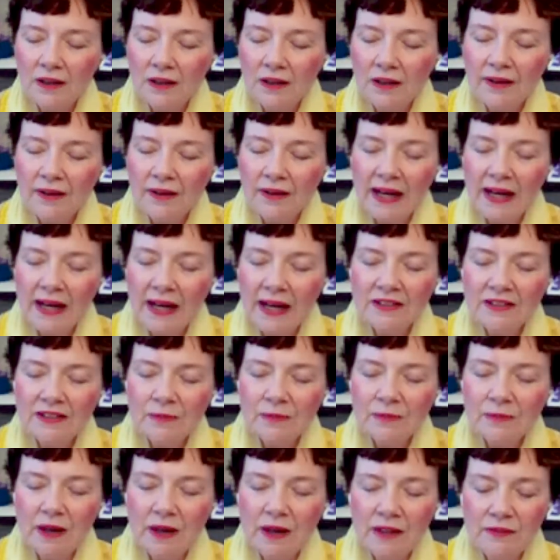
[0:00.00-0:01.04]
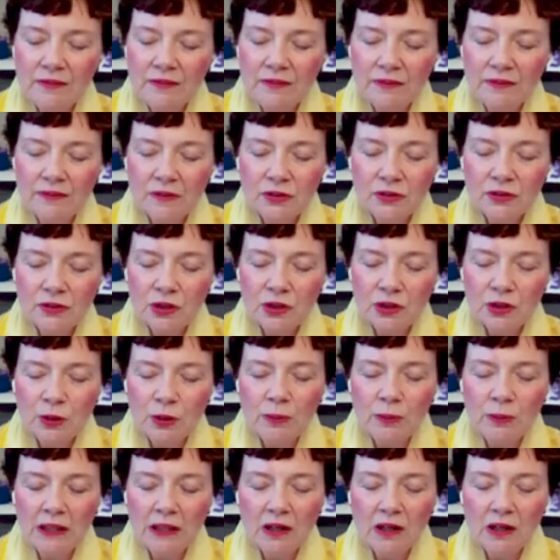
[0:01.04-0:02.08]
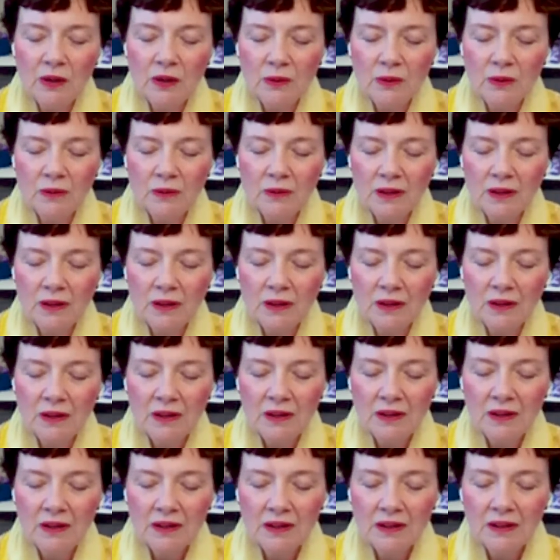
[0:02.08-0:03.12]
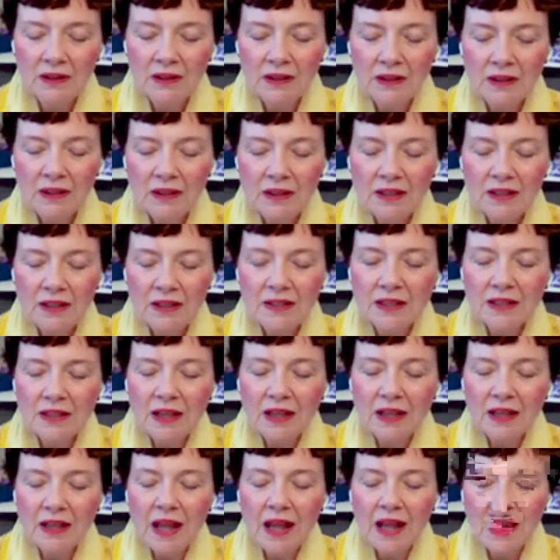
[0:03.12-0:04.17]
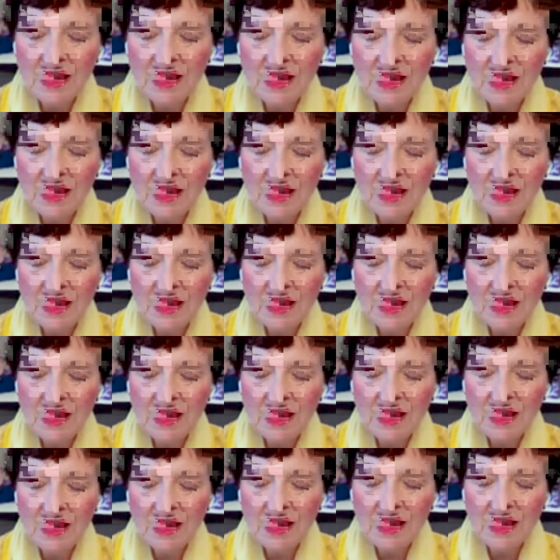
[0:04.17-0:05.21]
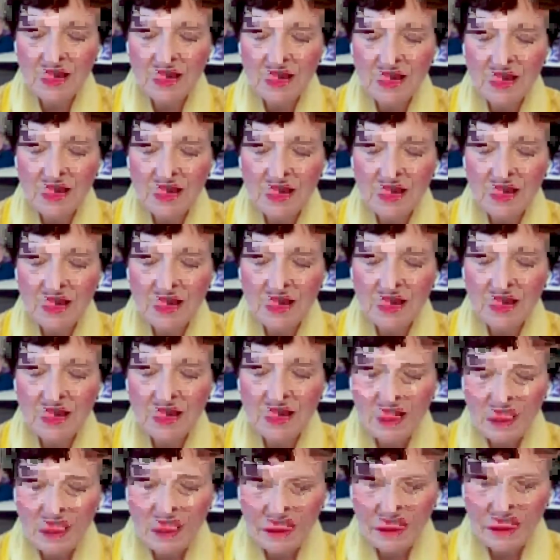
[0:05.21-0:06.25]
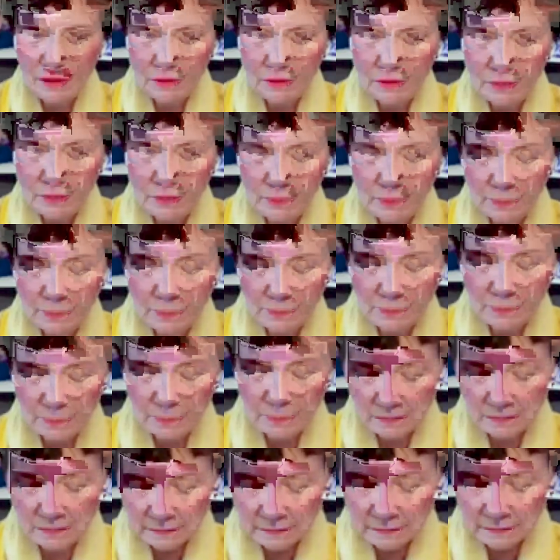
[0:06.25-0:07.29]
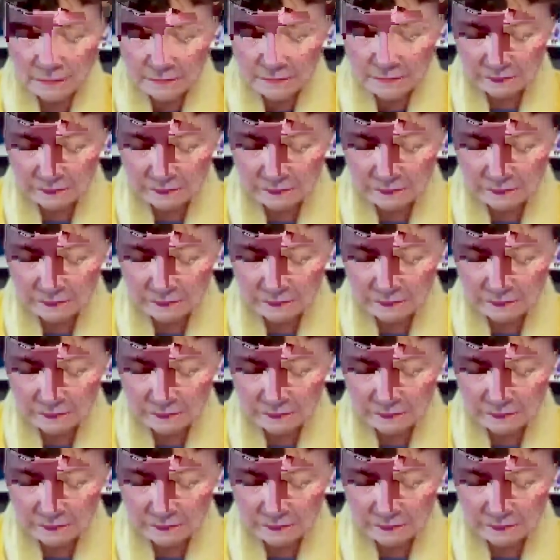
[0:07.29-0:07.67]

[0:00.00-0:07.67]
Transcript: the law of as above, so below is alive in you.